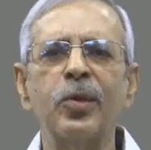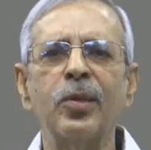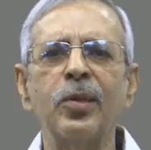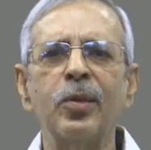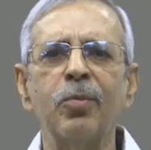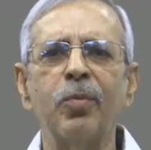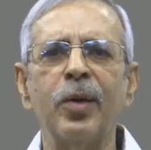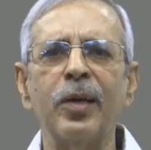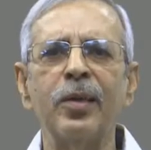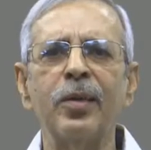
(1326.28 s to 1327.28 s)
the
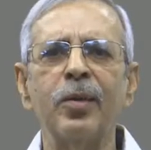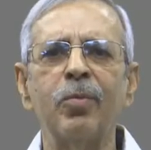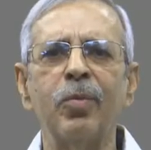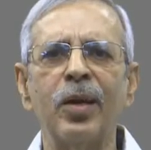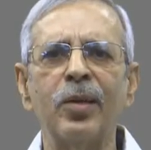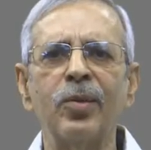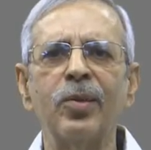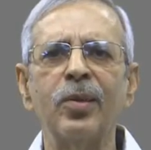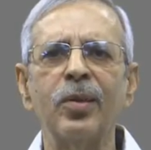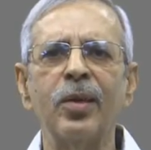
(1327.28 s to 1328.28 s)
mind
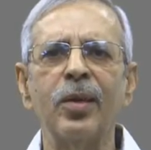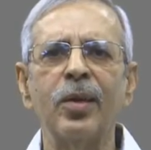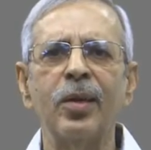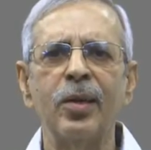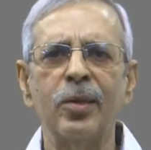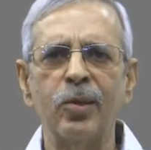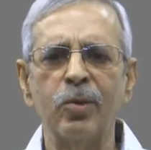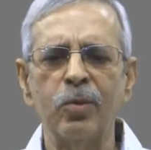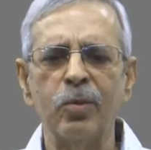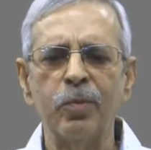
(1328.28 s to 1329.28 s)
balancing
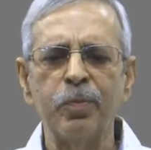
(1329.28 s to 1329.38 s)
attitude.